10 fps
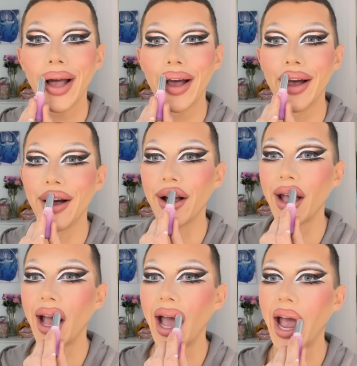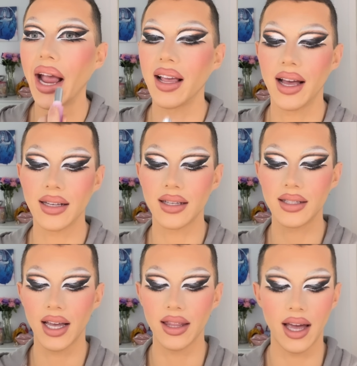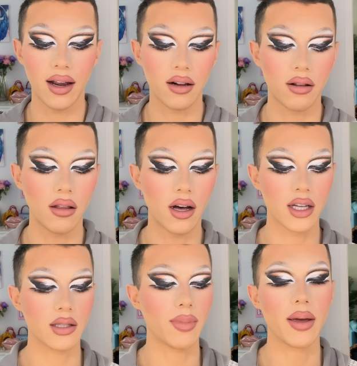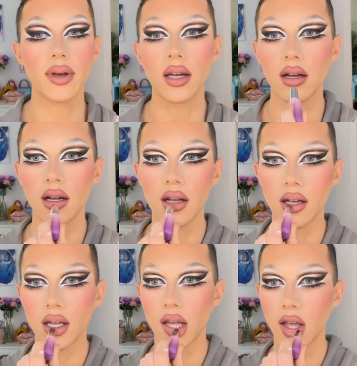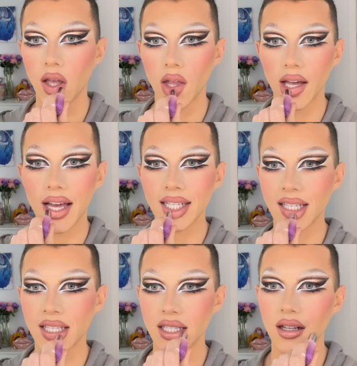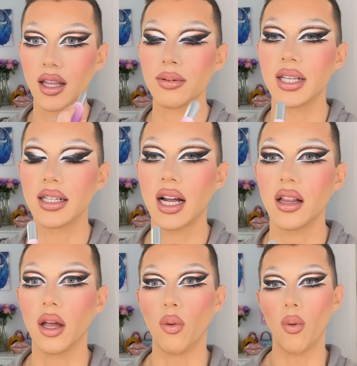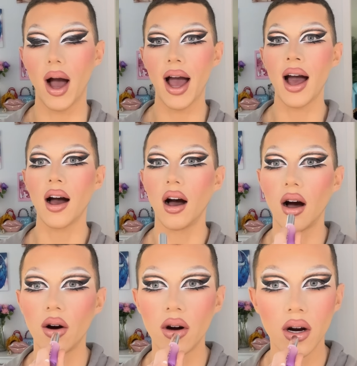Okay, yes, let's add that gloss, baby. Well, I guess this is a lipstick technically. Wow.